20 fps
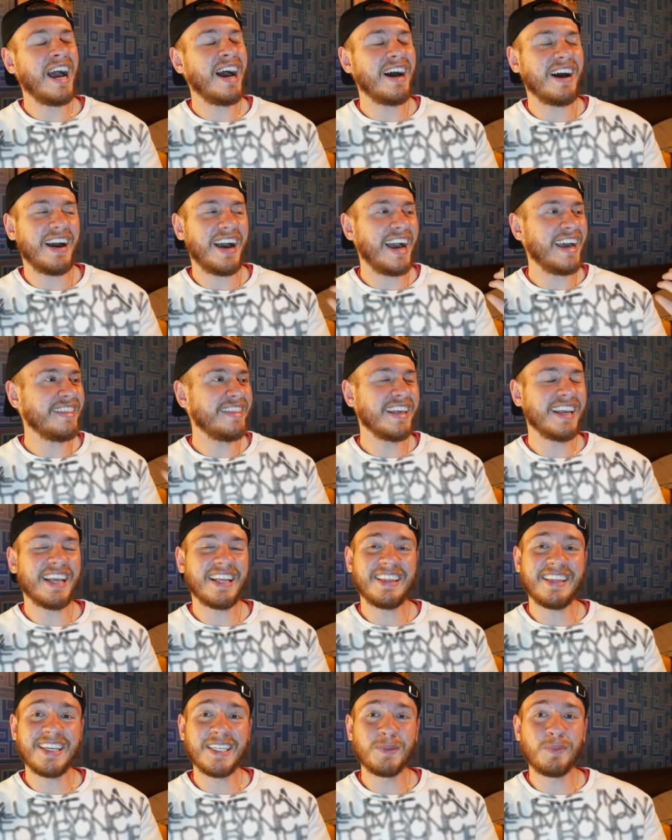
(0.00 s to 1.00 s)
Ah, I think
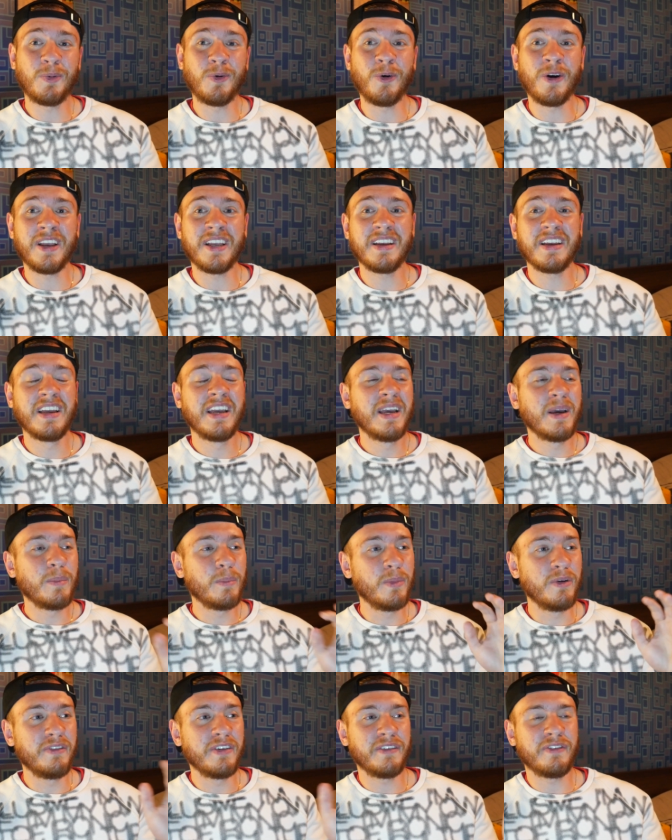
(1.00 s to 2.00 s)
at this point,
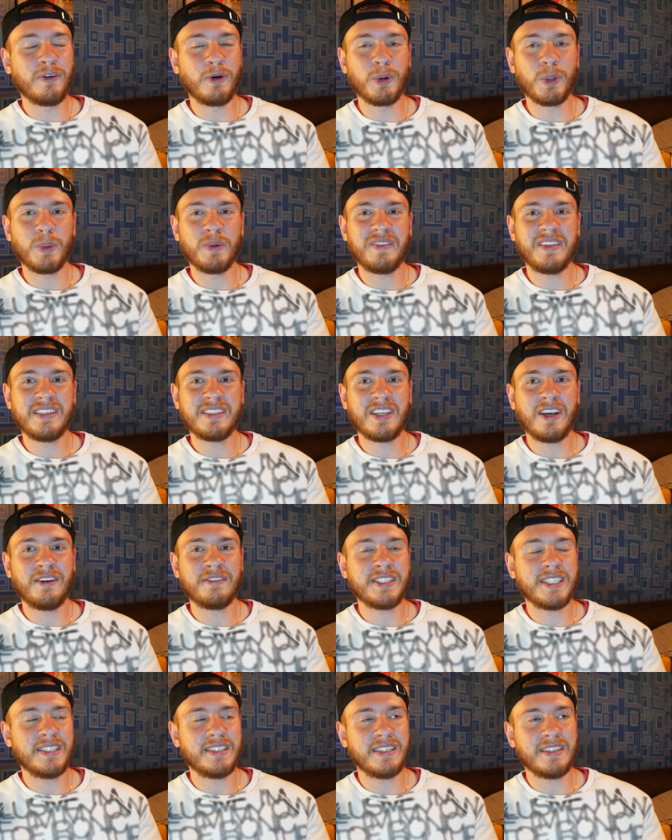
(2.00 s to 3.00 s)
moving forward with this
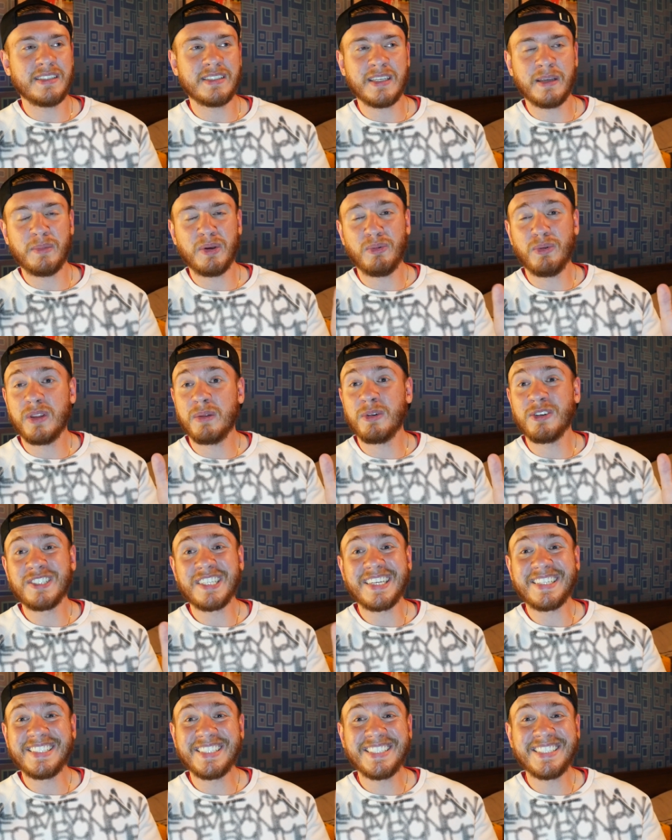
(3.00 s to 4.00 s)
offseason, this is going to be one of the most
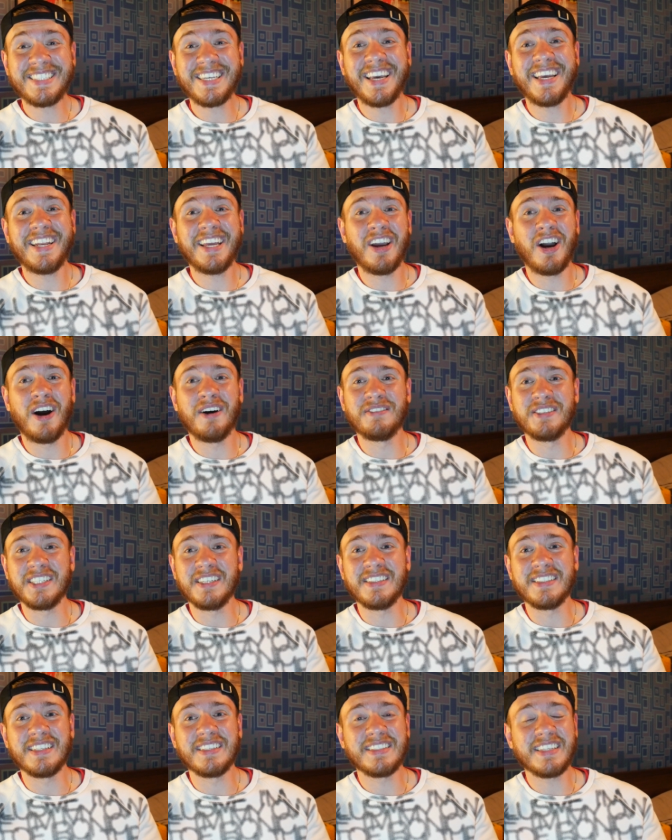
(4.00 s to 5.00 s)
exciting off
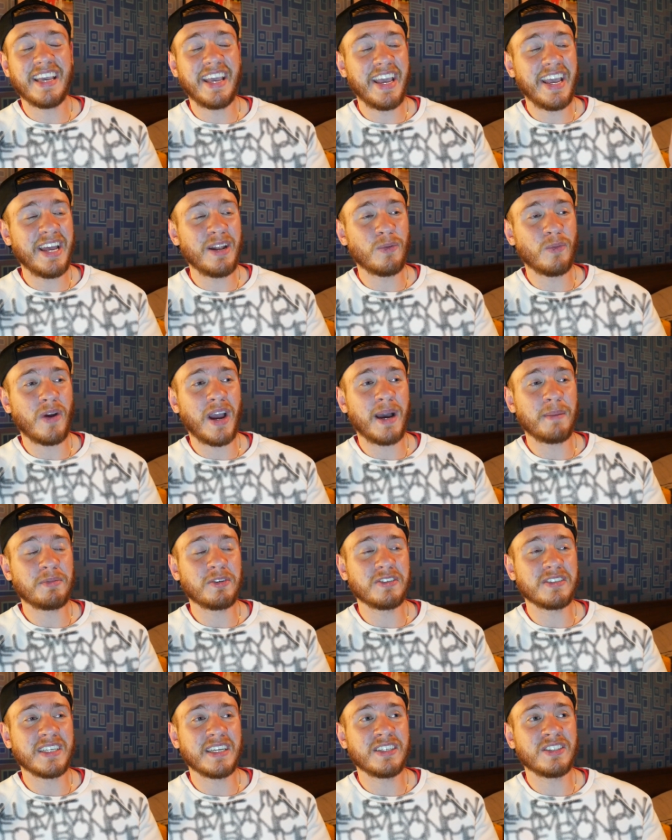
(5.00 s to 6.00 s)
seasons in
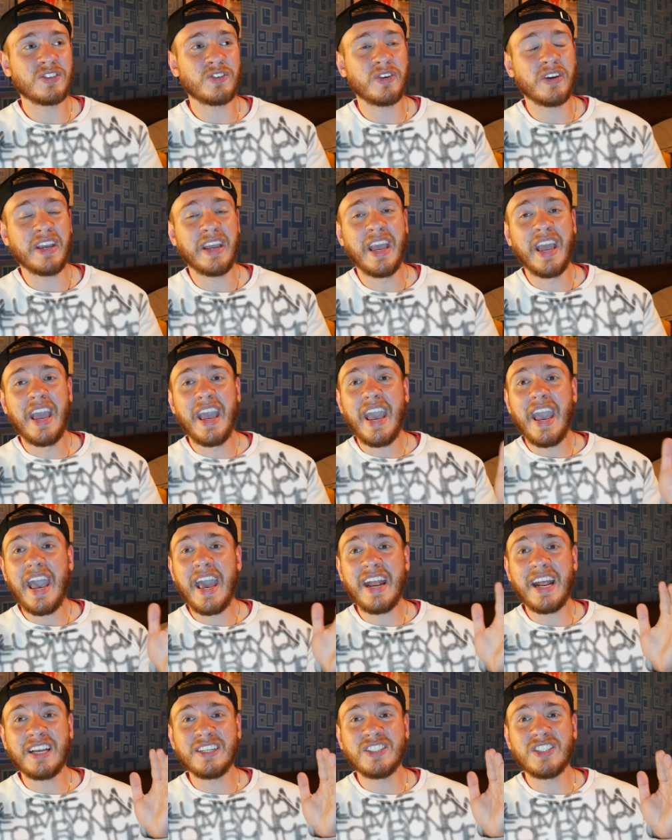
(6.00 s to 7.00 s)
Raptors history.
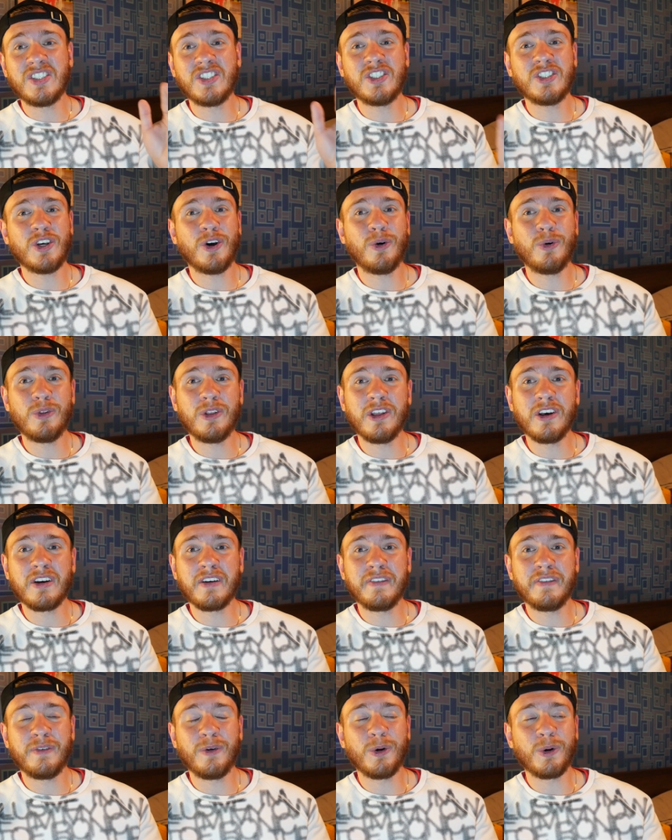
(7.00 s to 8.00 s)
And I so
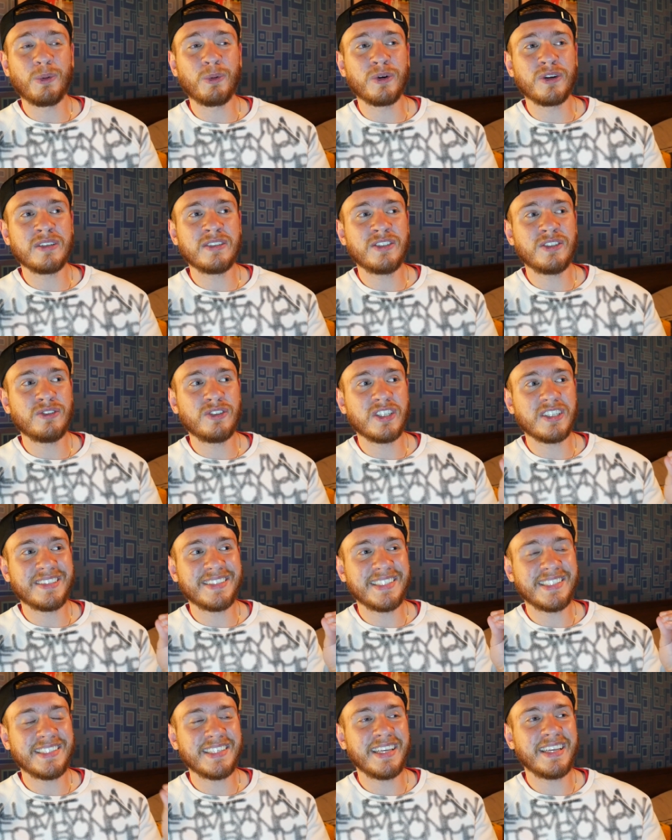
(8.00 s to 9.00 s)
look forward to
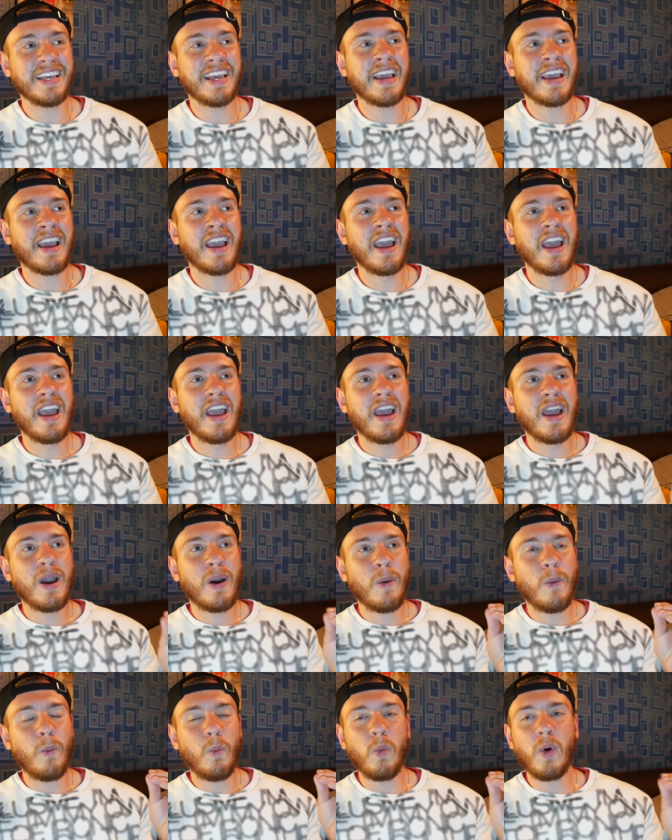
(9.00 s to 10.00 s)
just seeing
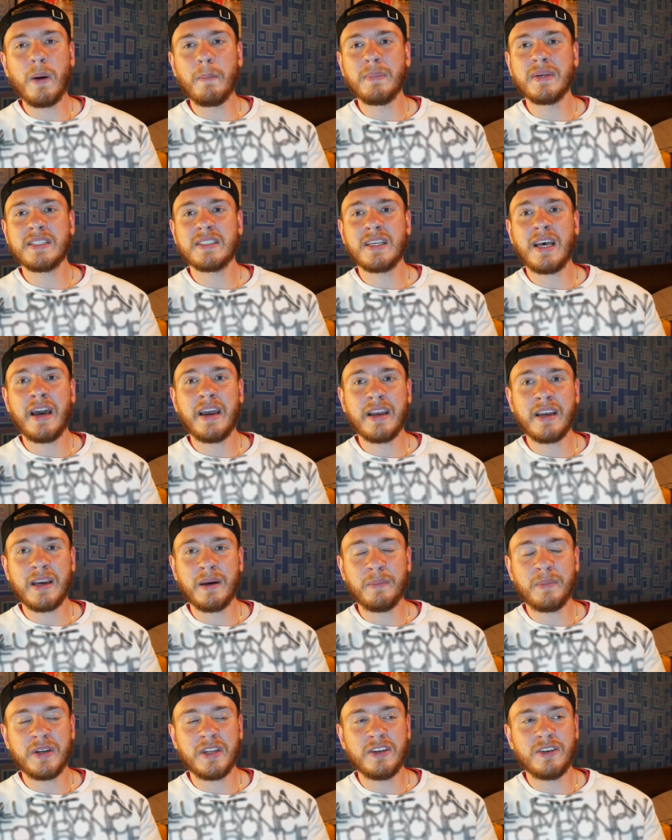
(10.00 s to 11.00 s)
what Masai and
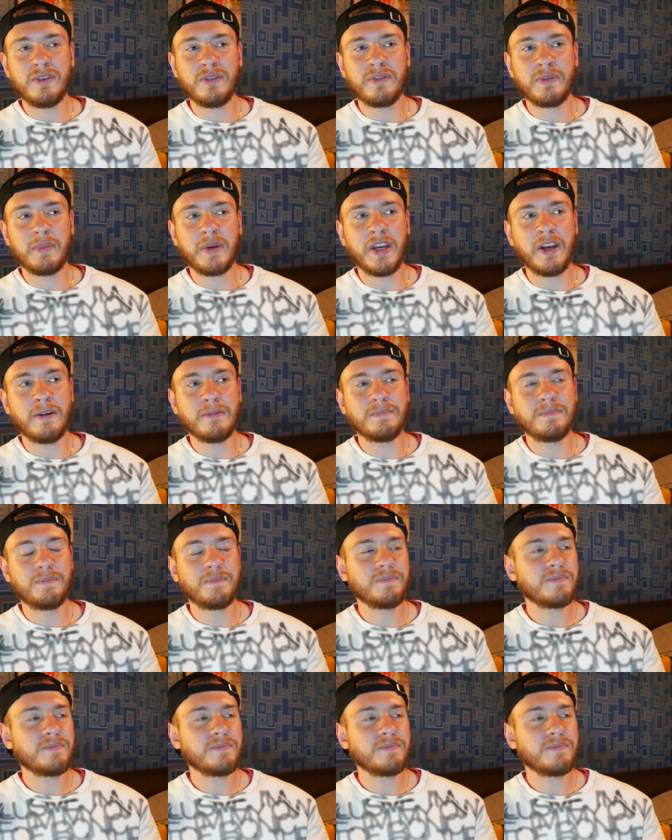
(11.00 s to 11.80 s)
company do from here.